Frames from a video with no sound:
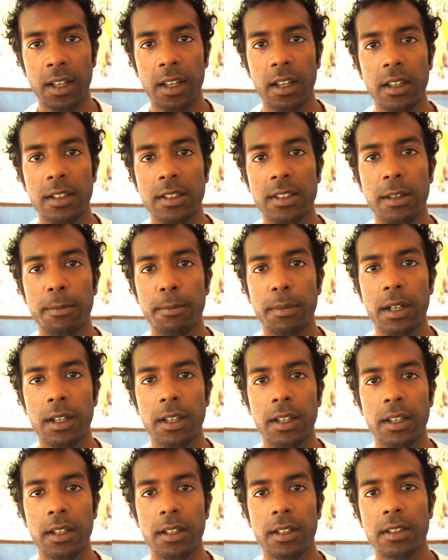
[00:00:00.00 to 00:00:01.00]
It
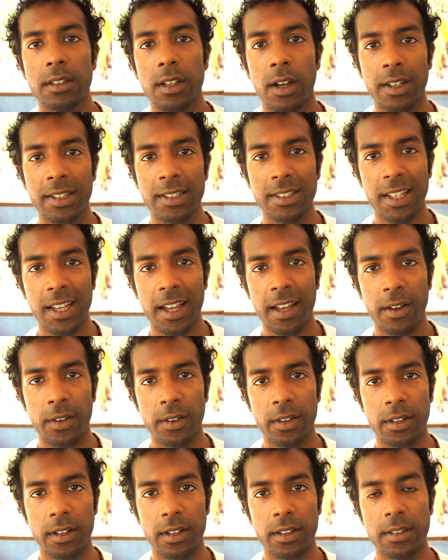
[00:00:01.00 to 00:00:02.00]
simply dies down,
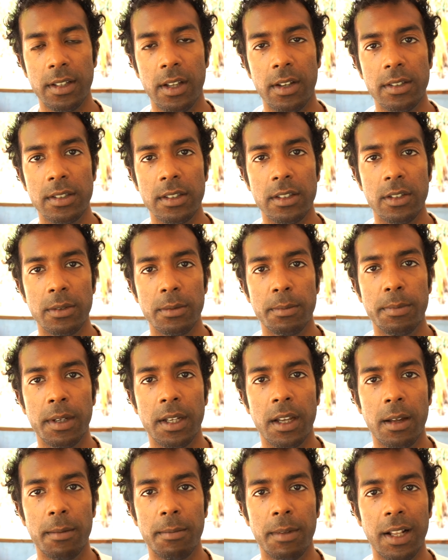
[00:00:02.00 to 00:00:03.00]
starts to
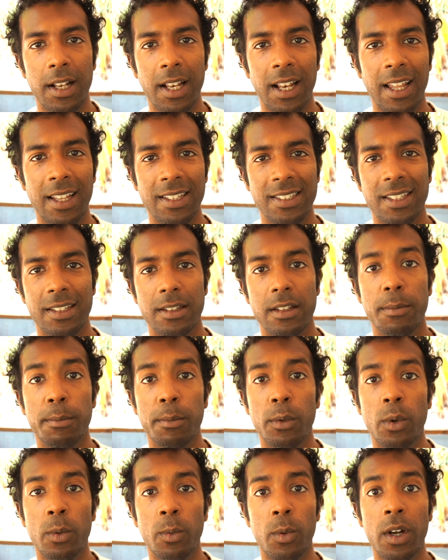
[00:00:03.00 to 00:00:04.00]
become less the
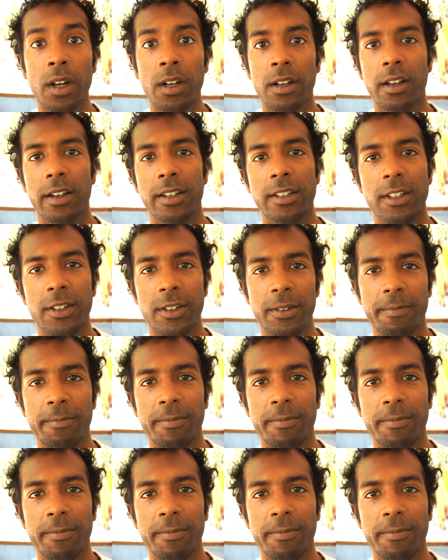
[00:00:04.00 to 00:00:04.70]
more work I do.